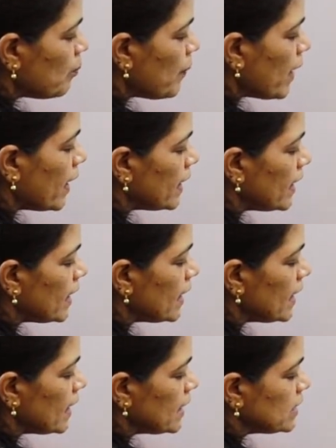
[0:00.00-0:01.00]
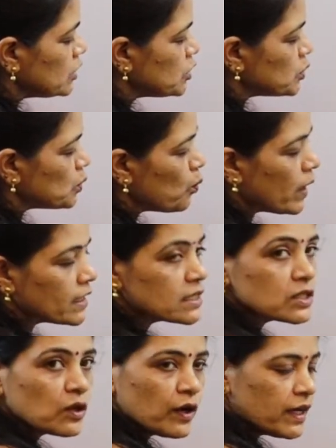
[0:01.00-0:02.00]
pi into 1
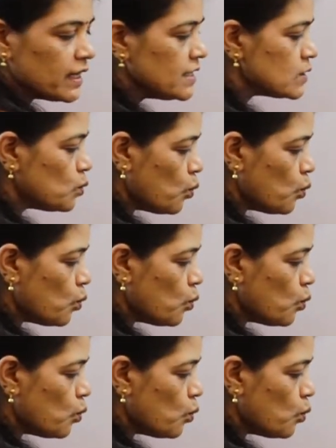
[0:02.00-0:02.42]
square is